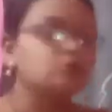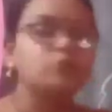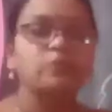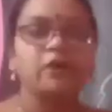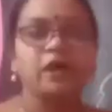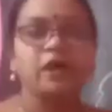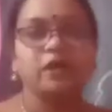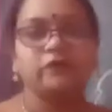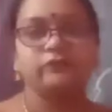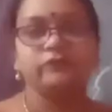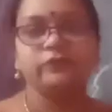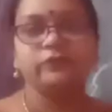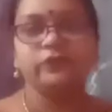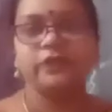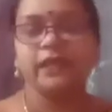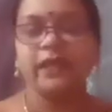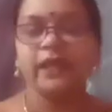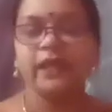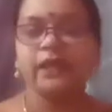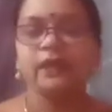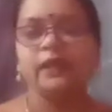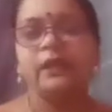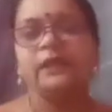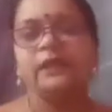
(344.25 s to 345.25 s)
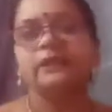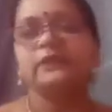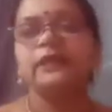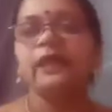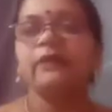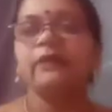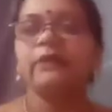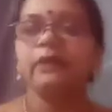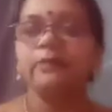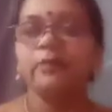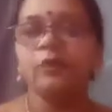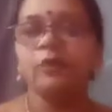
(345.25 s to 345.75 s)
Kumar, if you take,
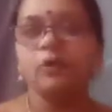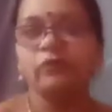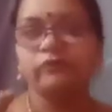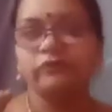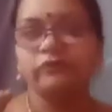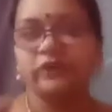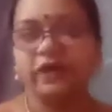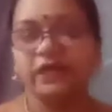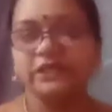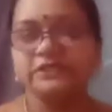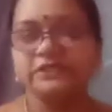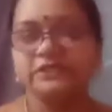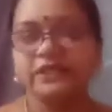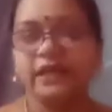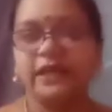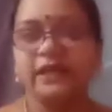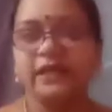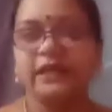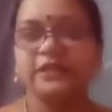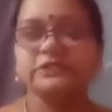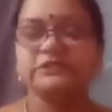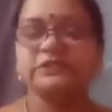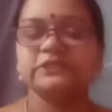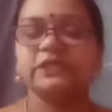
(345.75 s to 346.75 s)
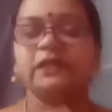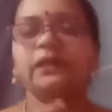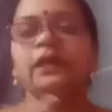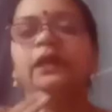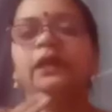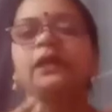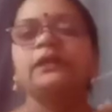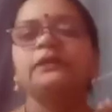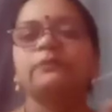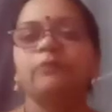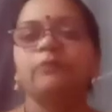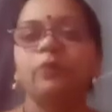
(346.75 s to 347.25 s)
they will be of one generation,
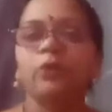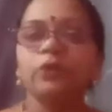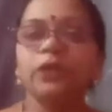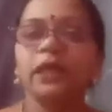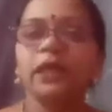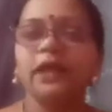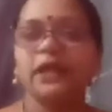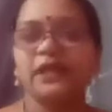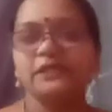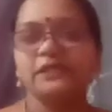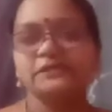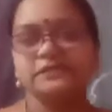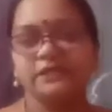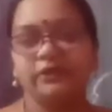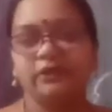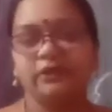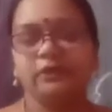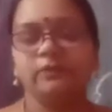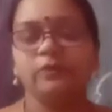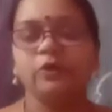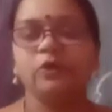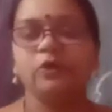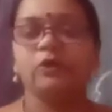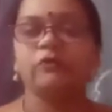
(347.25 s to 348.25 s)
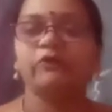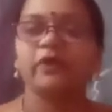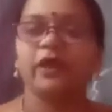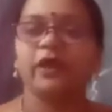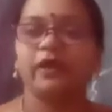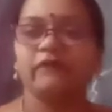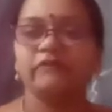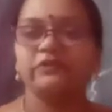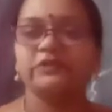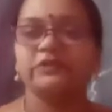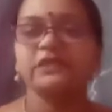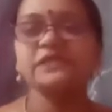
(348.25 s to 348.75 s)
more or less they will be of
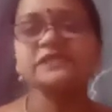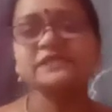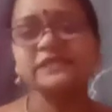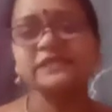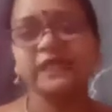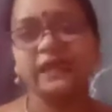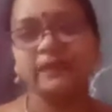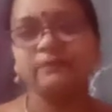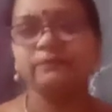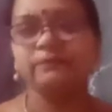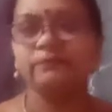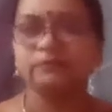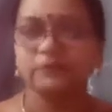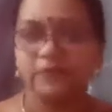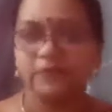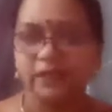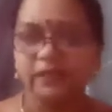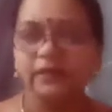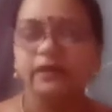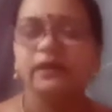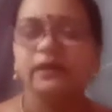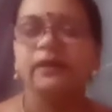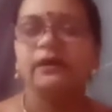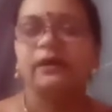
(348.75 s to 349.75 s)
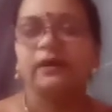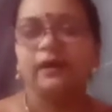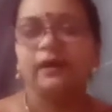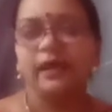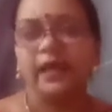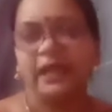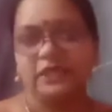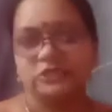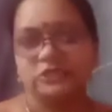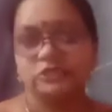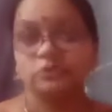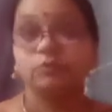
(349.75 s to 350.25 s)
having the same
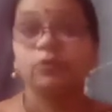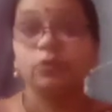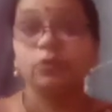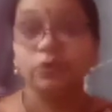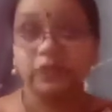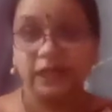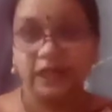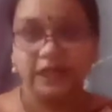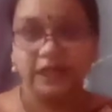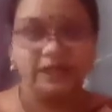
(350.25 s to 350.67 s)
age, more or